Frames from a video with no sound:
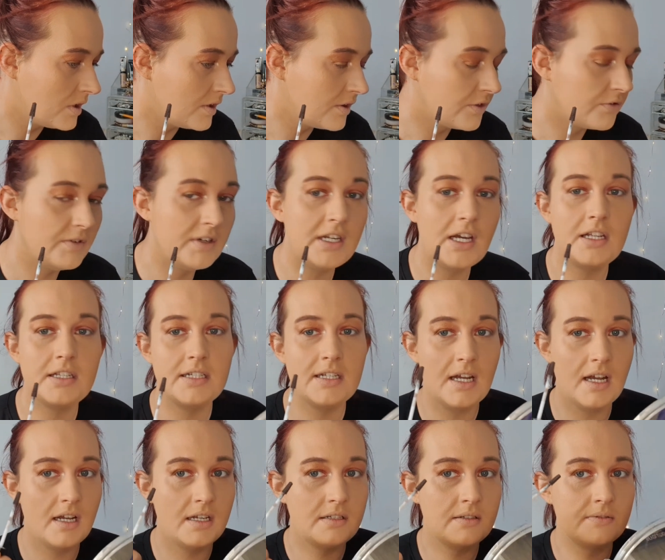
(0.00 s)

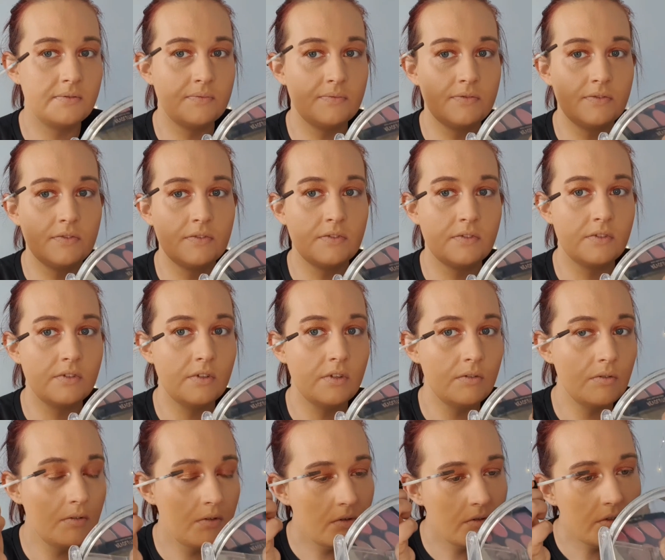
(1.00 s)
£3.99.
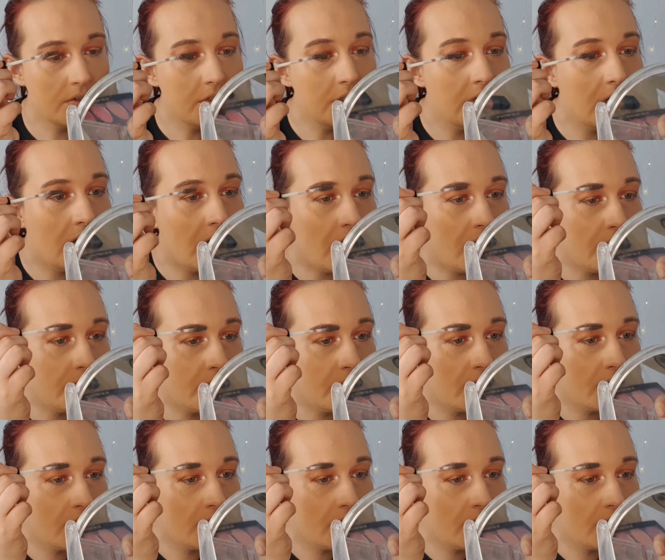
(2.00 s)
Oh, do you know?